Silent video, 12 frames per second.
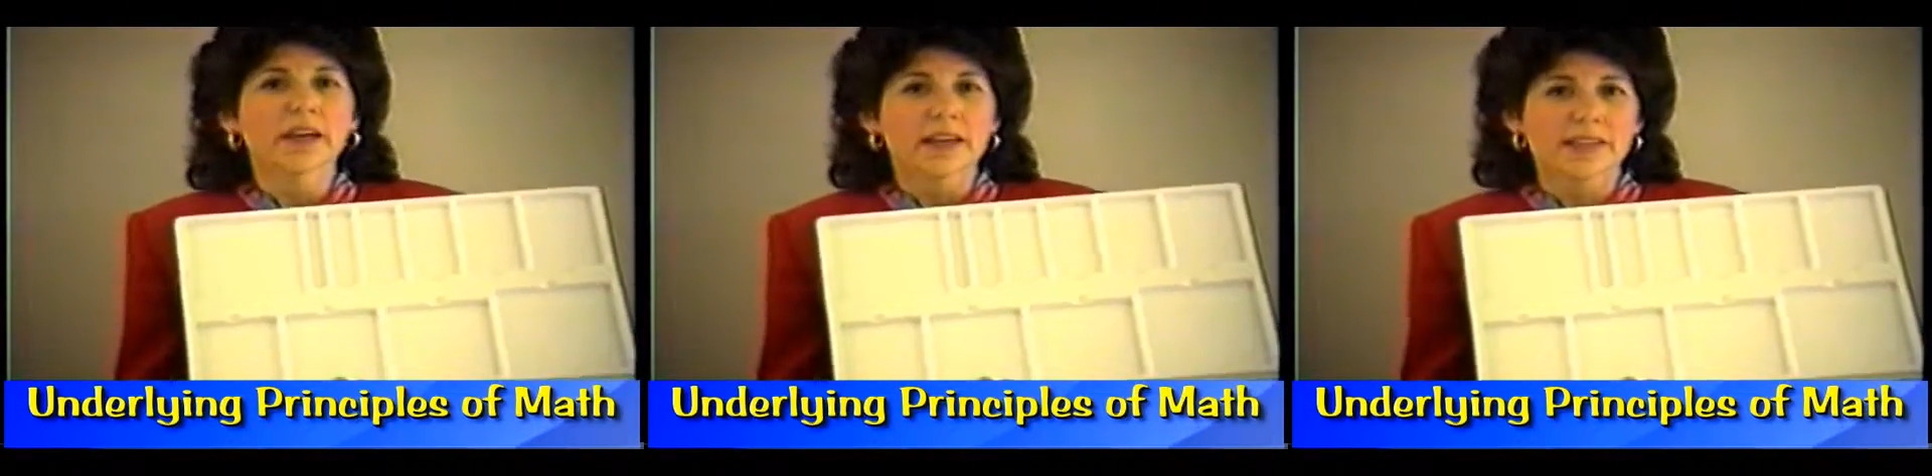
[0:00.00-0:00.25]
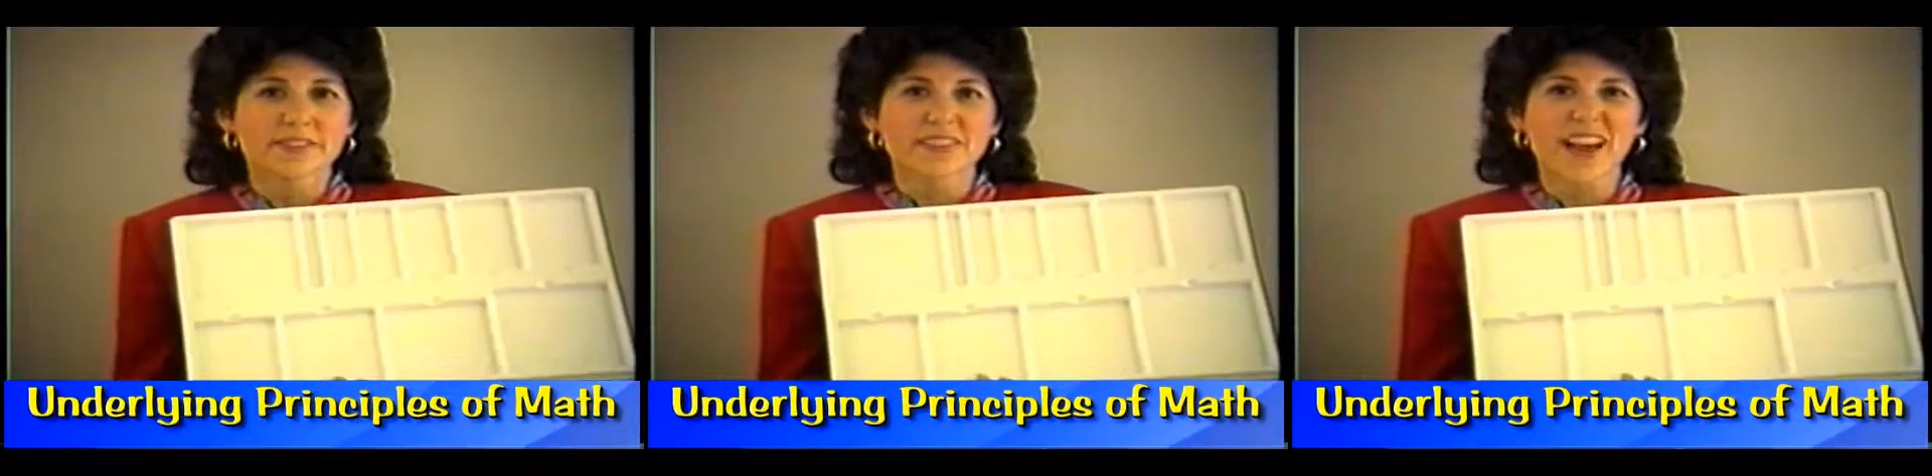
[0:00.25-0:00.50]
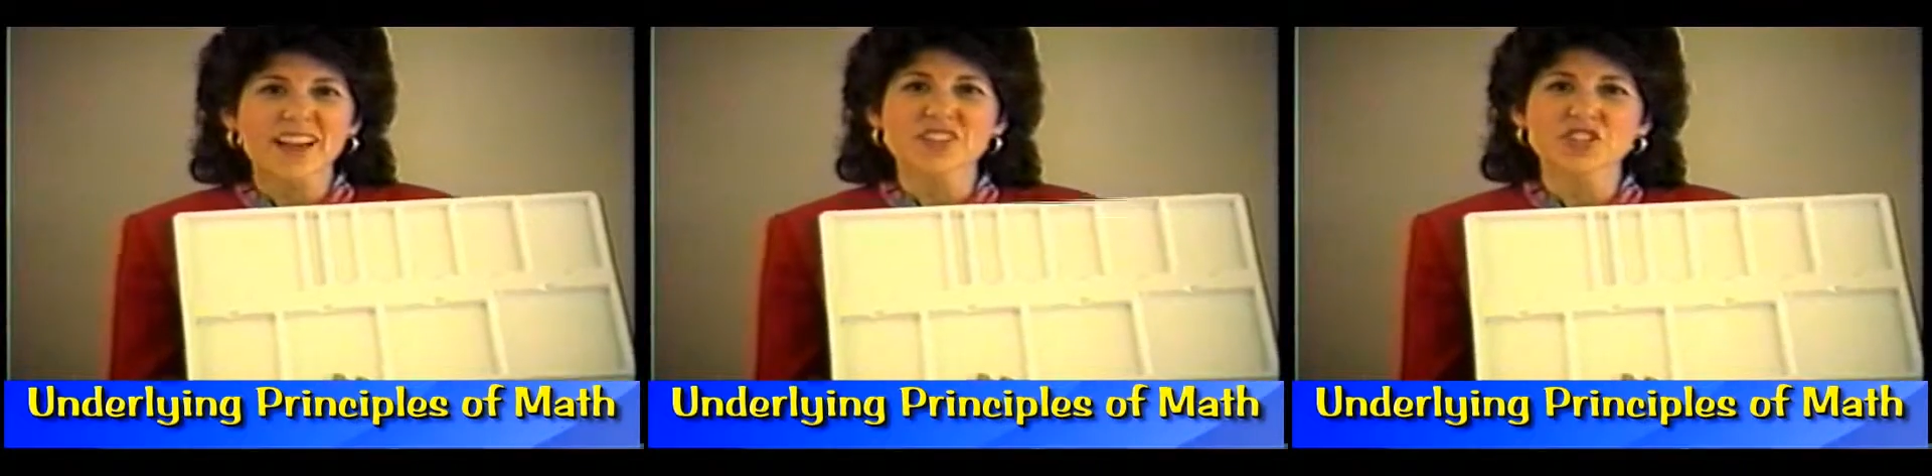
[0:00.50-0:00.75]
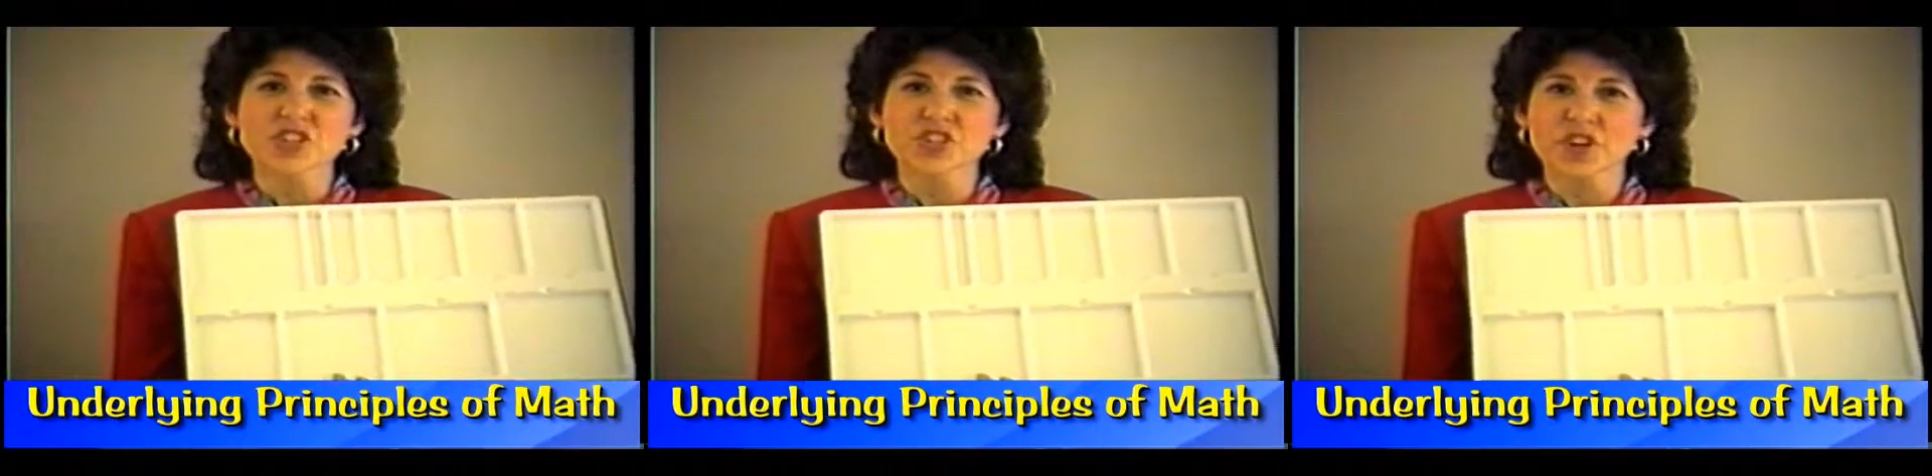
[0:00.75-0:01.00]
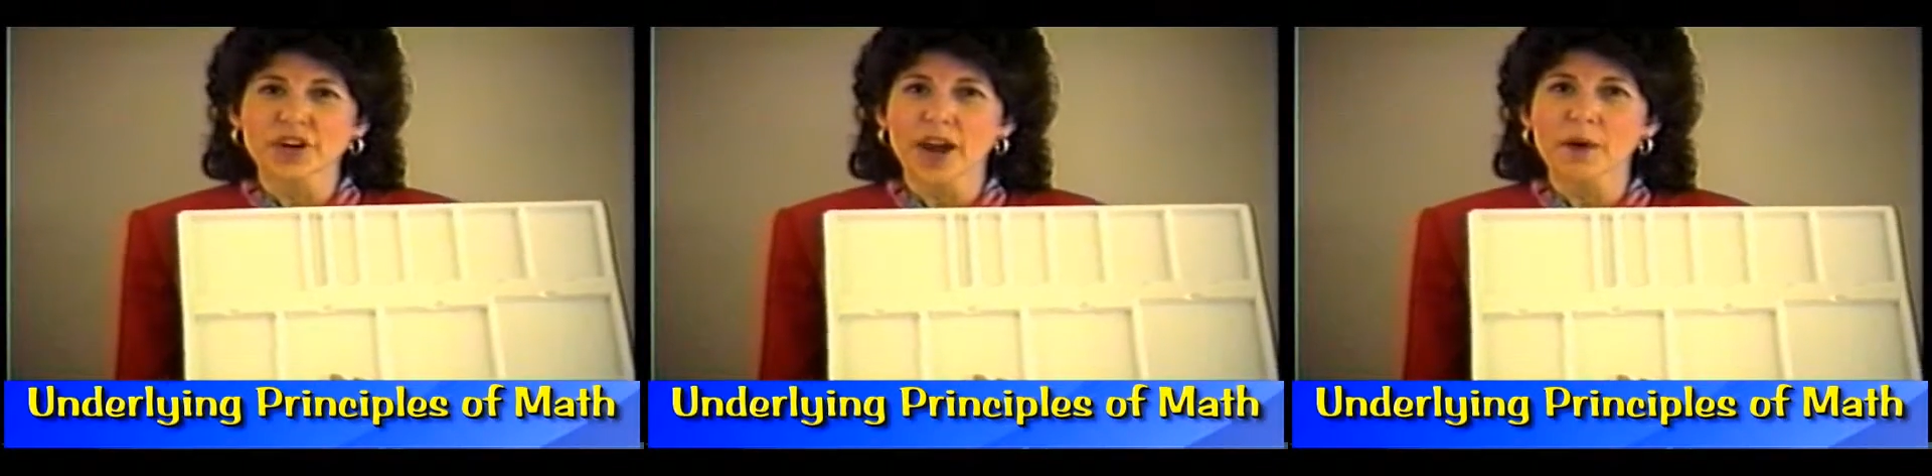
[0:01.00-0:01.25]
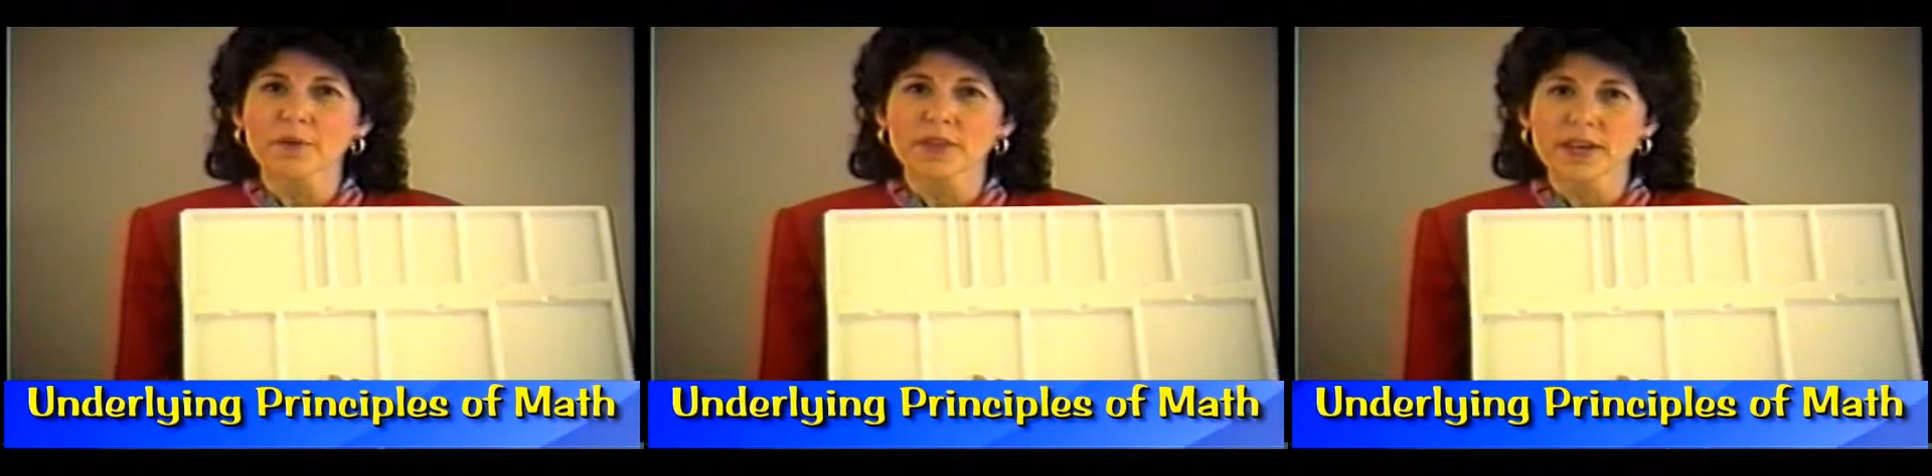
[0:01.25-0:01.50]
it's nice to start
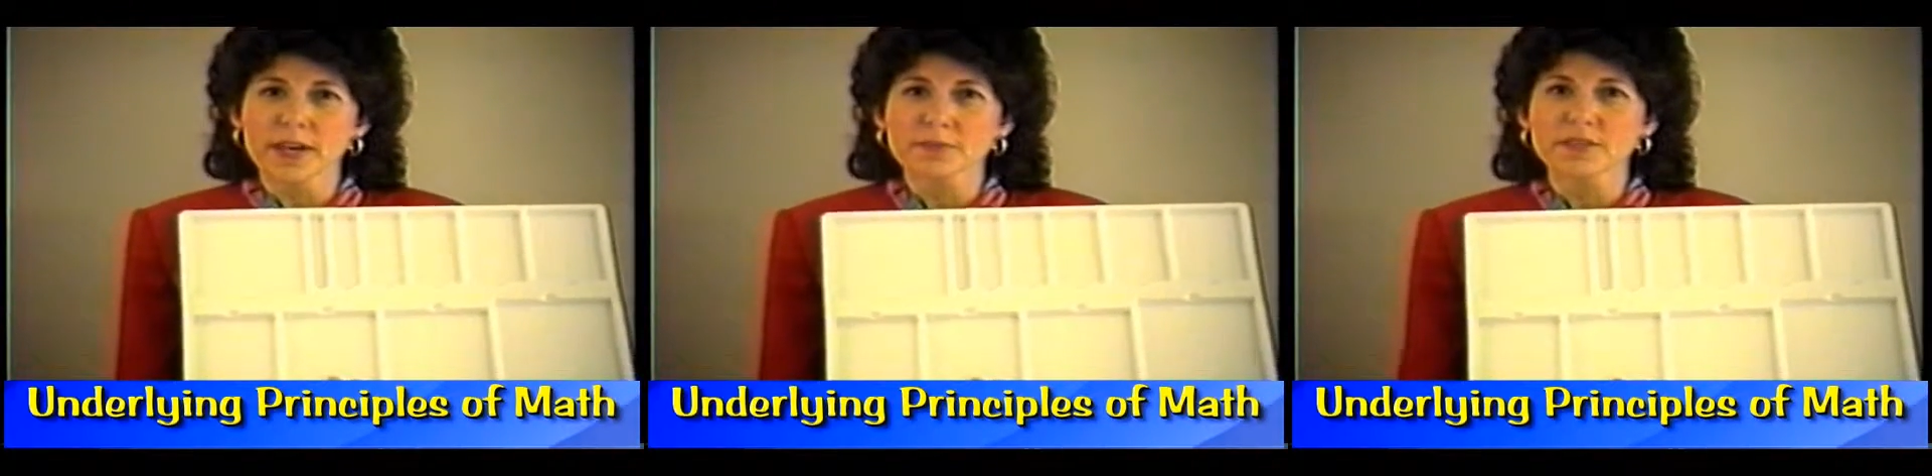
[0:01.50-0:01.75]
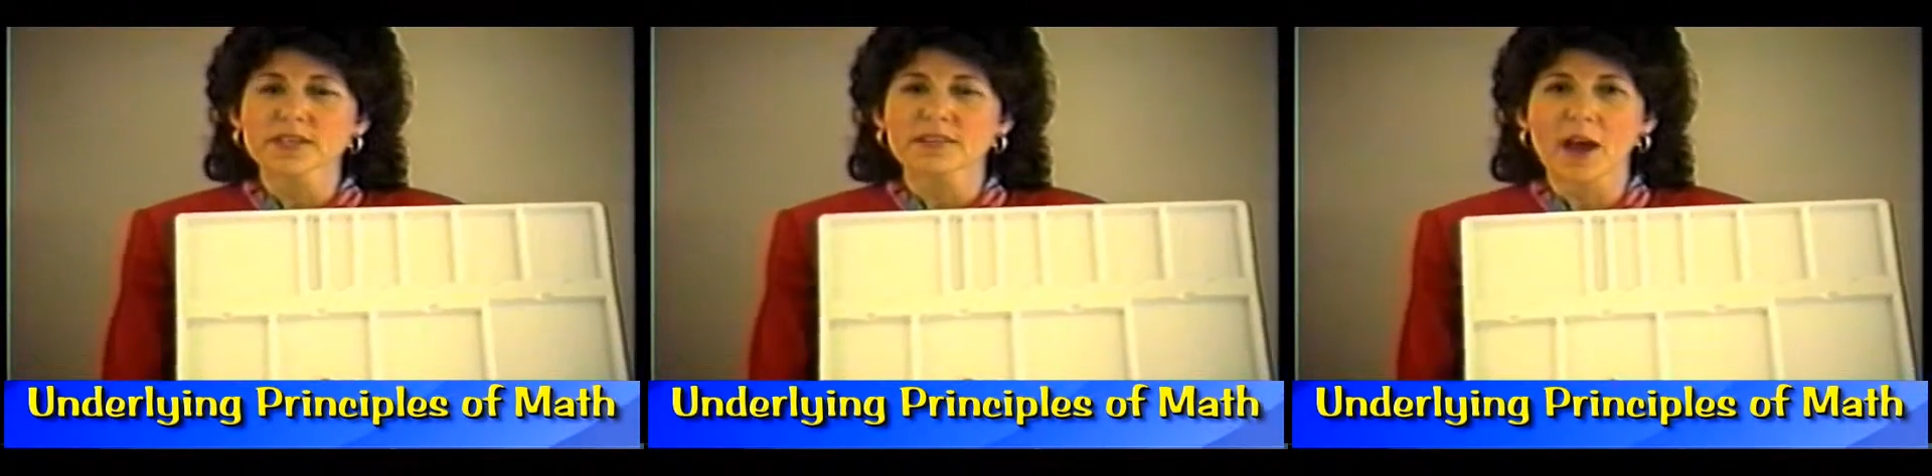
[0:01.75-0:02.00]
out with it empty.